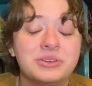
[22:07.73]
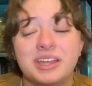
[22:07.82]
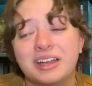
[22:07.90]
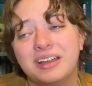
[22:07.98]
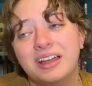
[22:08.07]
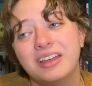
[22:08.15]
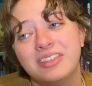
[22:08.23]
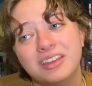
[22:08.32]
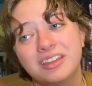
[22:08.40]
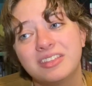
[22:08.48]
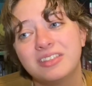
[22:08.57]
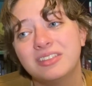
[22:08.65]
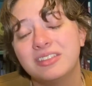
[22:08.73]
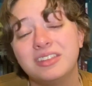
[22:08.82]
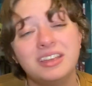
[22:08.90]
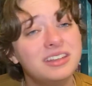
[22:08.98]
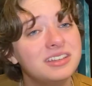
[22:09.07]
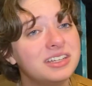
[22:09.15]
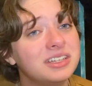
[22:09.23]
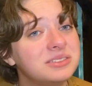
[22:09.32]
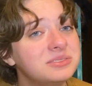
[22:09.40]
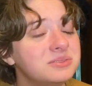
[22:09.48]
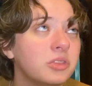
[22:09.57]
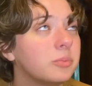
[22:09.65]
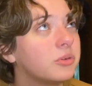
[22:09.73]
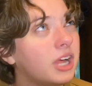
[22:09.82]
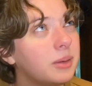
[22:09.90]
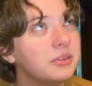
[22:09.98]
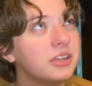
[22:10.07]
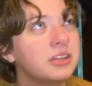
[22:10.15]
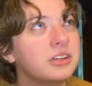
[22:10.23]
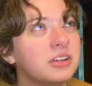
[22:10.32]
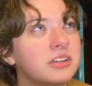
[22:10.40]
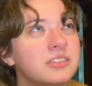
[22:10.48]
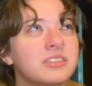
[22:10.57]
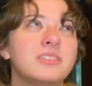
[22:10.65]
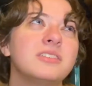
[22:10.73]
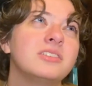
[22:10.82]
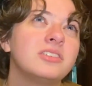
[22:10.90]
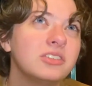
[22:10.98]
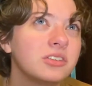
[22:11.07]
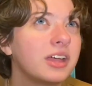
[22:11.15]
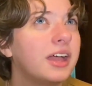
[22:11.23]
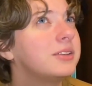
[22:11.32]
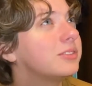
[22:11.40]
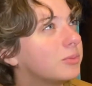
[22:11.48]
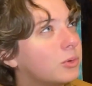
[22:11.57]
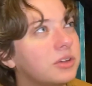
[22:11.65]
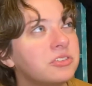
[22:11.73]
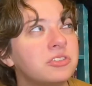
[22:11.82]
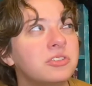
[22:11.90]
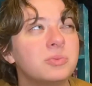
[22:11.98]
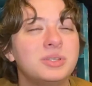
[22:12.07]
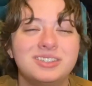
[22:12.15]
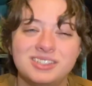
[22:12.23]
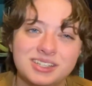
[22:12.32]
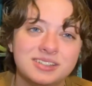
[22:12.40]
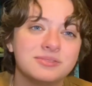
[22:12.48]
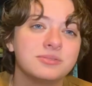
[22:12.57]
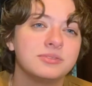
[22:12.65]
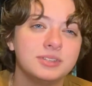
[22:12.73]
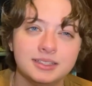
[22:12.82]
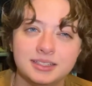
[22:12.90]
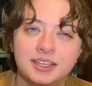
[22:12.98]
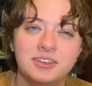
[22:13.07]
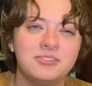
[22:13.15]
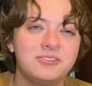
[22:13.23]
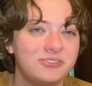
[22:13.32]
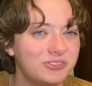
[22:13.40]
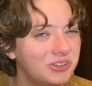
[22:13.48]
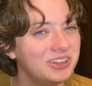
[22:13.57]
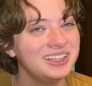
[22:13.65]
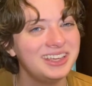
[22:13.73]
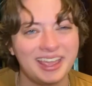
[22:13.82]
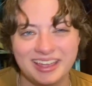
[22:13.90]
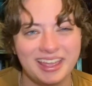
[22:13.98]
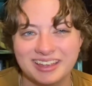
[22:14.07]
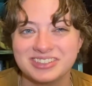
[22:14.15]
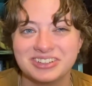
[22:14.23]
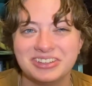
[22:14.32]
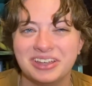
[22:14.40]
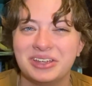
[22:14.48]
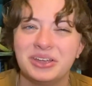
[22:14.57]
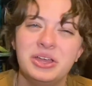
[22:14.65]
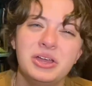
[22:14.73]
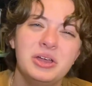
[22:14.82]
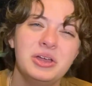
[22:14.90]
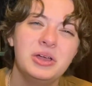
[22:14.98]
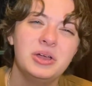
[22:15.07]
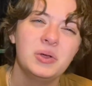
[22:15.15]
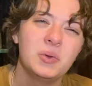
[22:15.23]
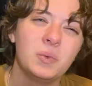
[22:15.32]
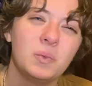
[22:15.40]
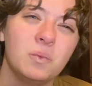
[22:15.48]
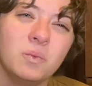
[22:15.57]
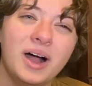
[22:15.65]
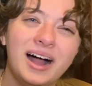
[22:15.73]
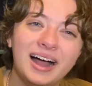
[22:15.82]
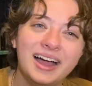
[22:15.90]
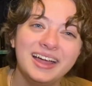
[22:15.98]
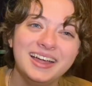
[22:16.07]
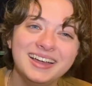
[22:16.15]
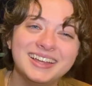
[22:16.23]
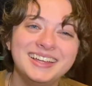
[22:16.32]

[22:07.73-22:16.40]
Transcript: yeah, I think the ending with the Parabatai curse, there's still kind of some questions we didn't really fully answer, like why